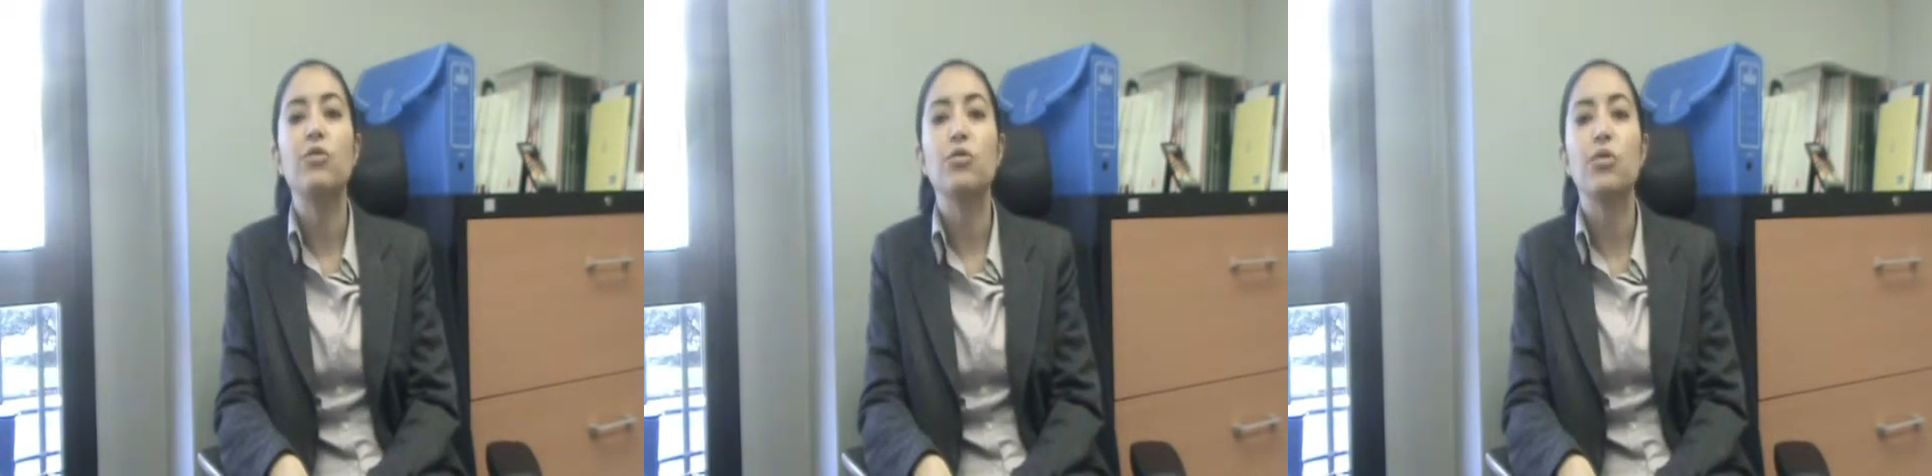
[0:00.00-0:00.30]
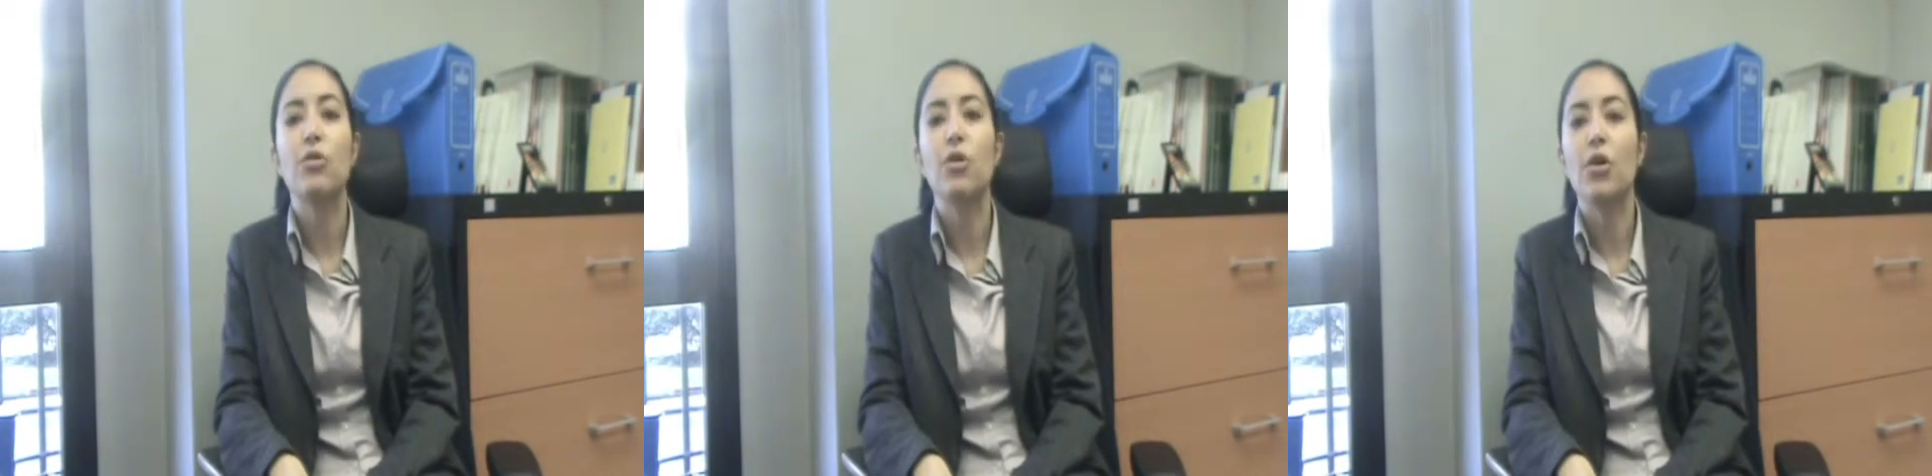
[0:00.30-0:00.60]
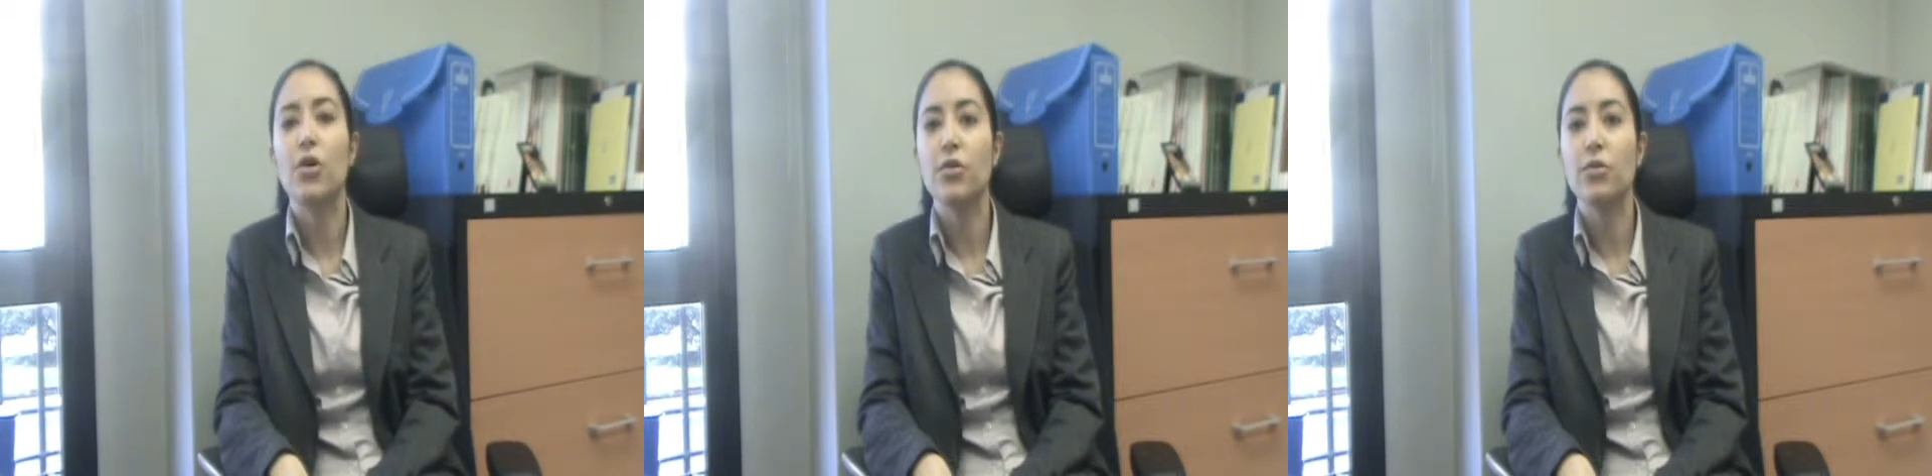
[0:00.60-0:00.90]

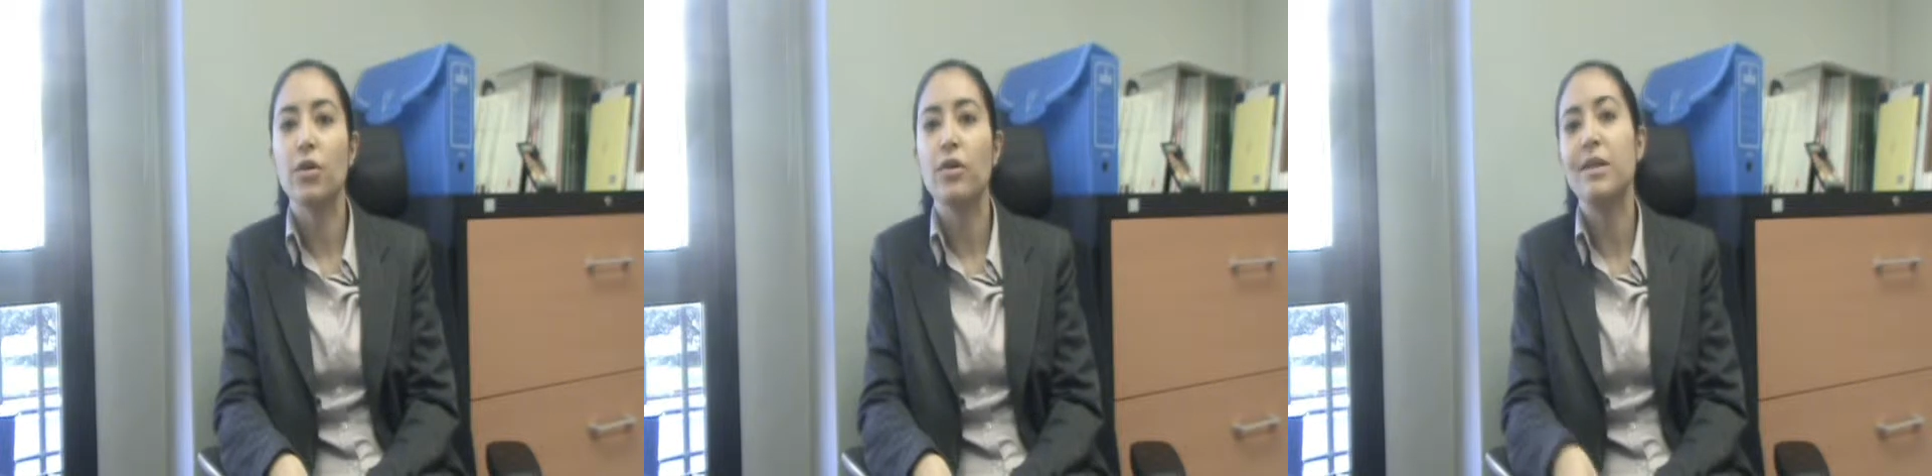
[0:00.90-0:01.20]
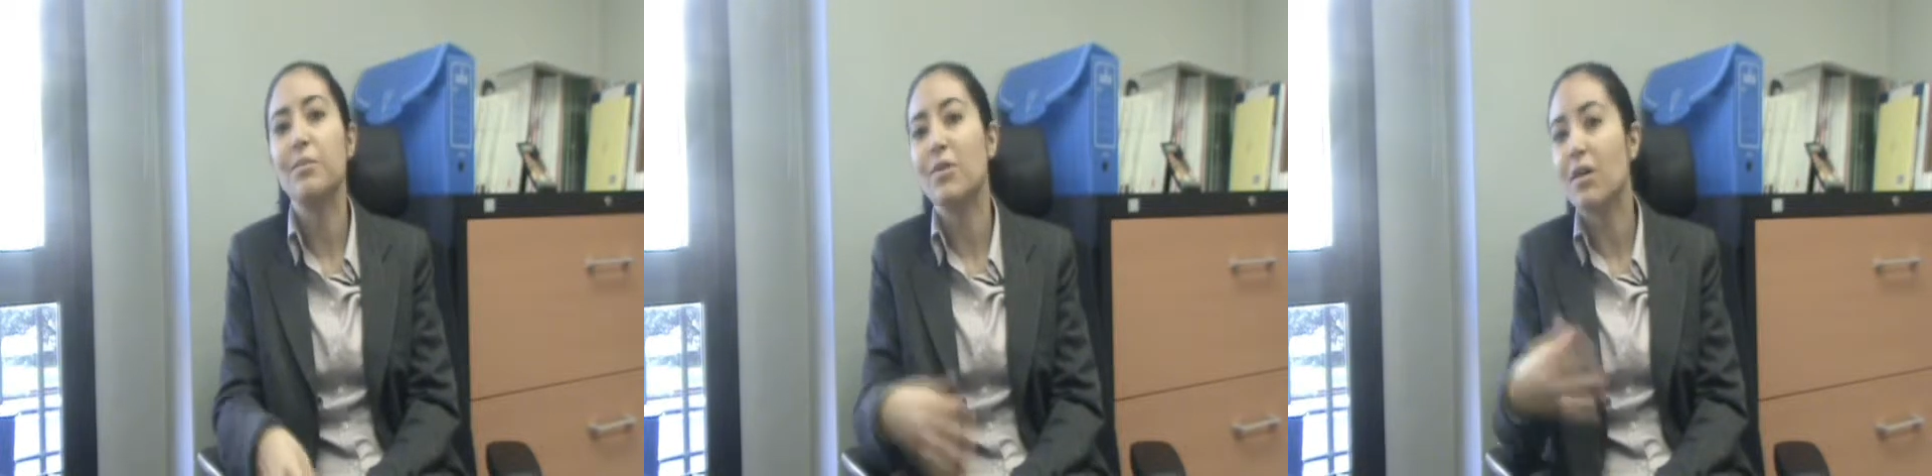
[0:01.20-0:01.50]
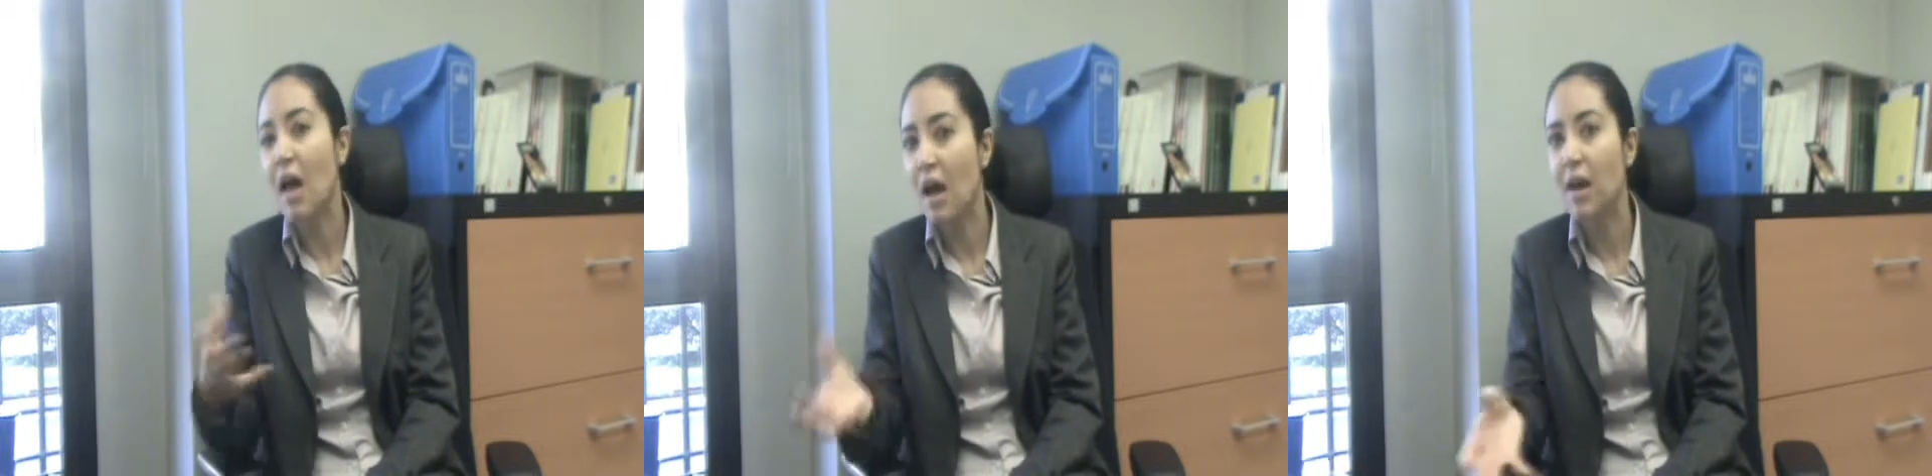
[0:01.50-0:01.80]
to
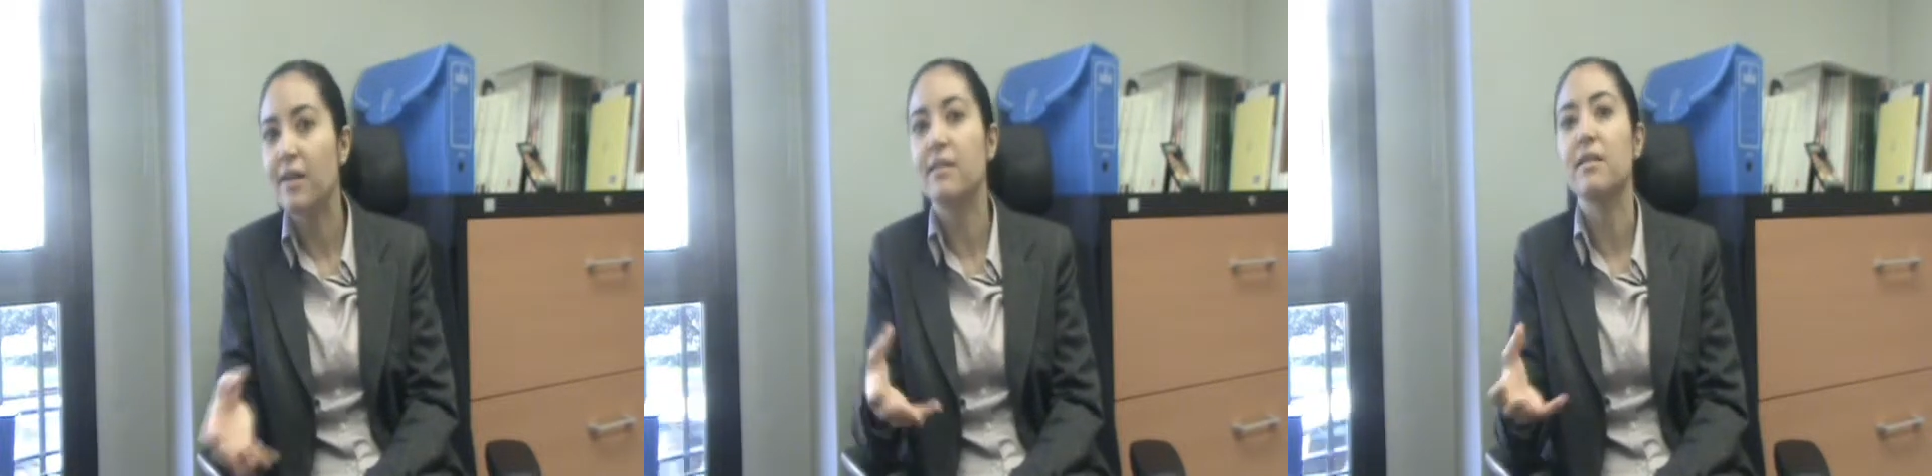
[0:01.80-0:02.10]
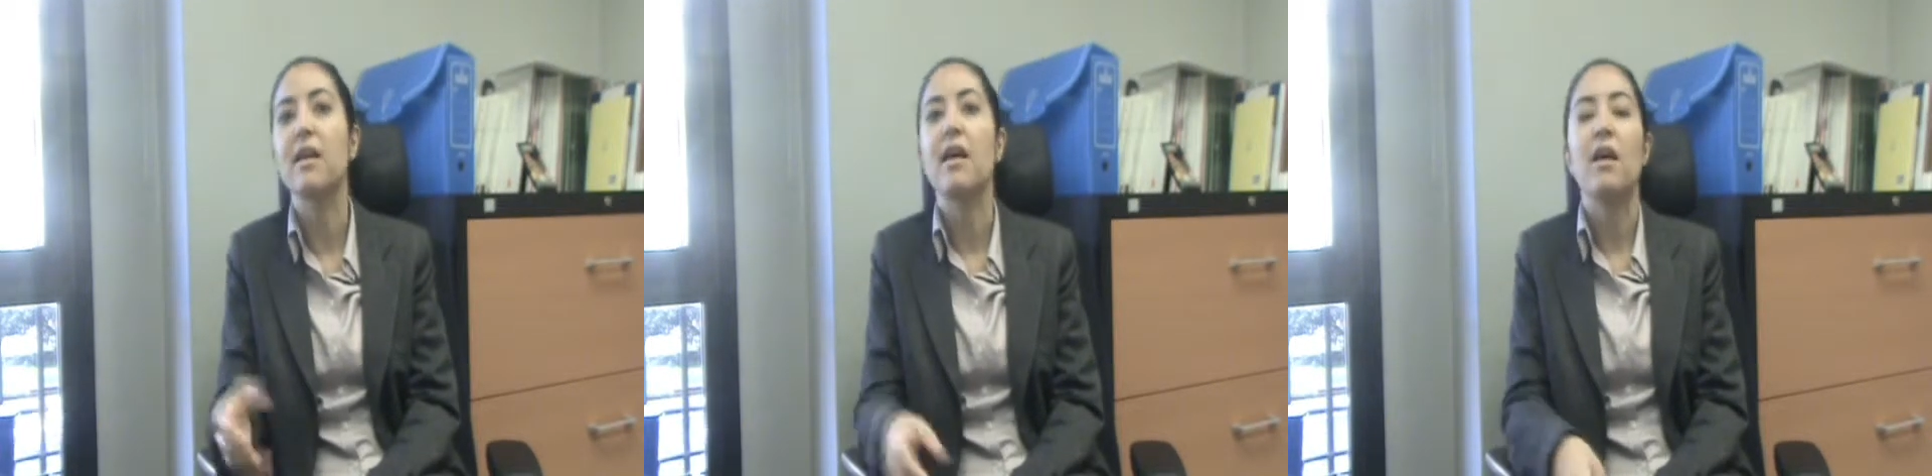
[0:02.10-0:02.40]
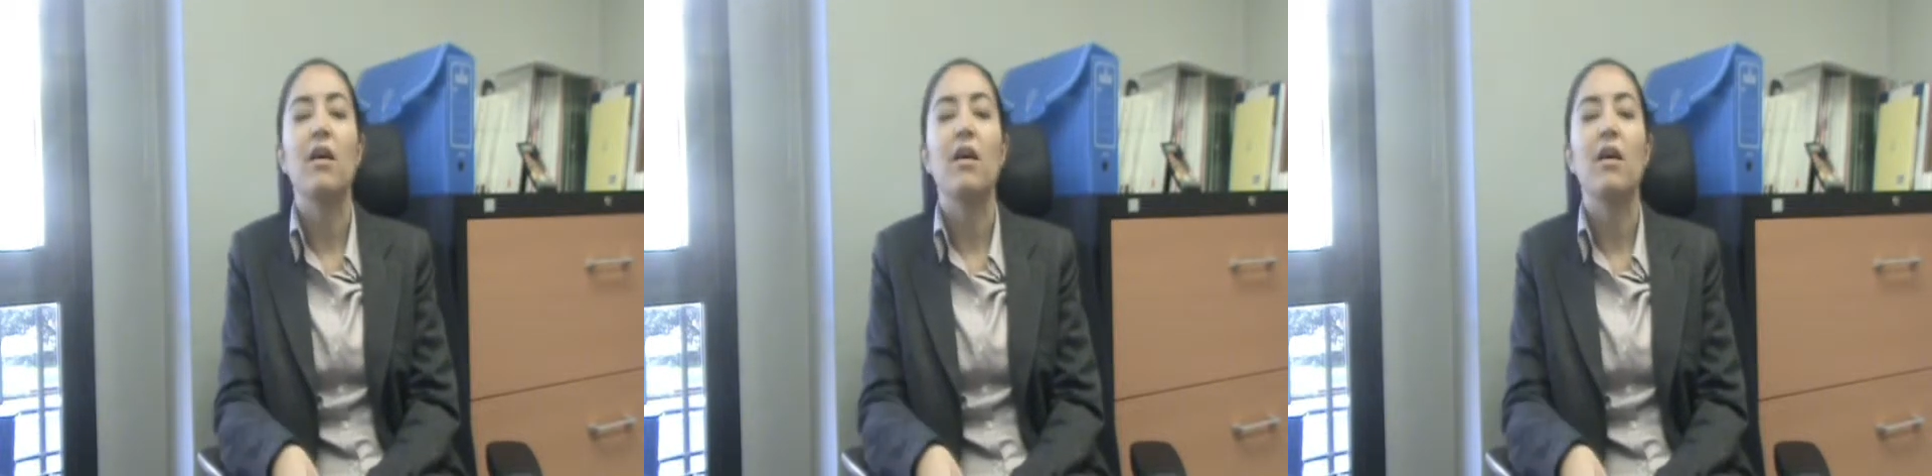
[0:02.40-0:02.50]
liberal arts